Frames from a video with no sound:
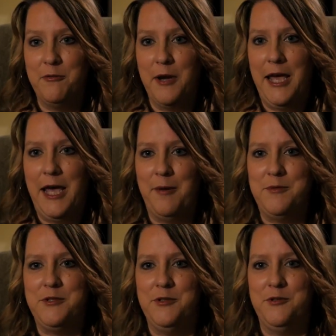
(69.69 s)

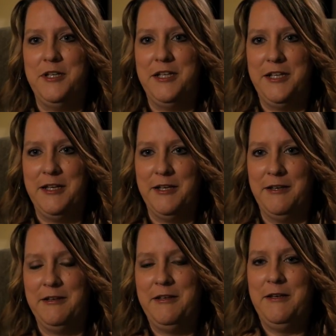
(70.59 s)
wrap to getting
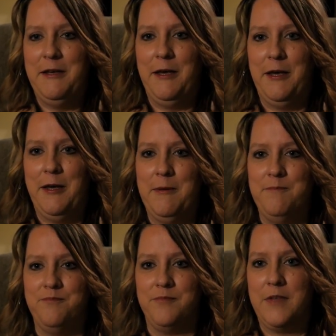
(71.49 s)

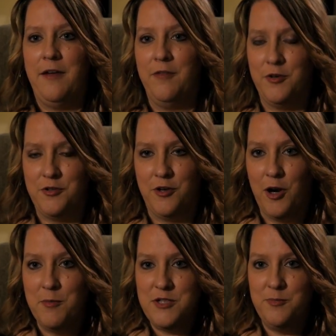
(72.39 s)
I've heard
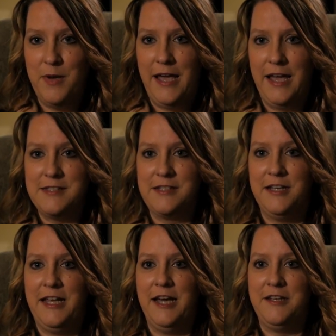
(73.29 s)
garbage bags
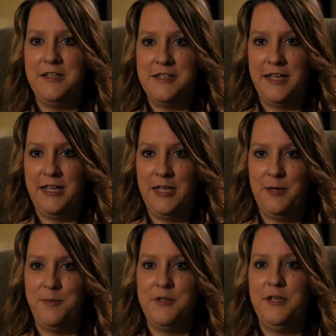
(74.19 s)
cut out and
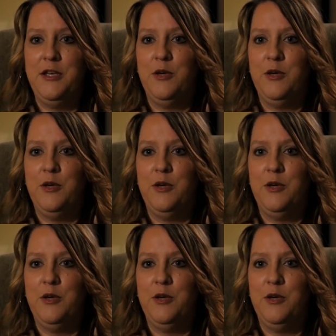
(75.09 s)
taped.